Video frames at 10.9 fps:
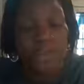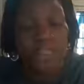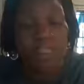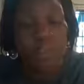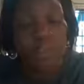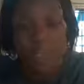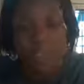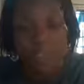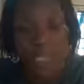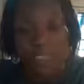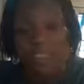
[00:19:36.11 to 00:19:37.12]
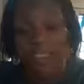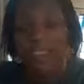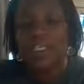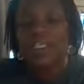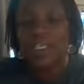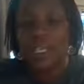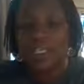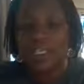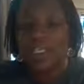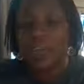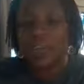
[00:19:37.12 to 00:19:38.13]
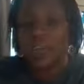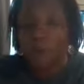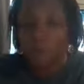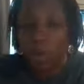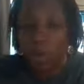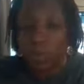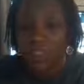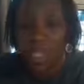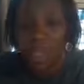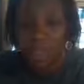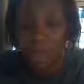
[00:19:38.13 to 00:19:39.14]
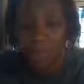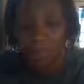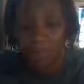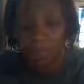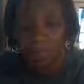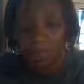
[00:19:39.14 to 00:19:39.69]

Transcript: That is the website, tellintheworld.com.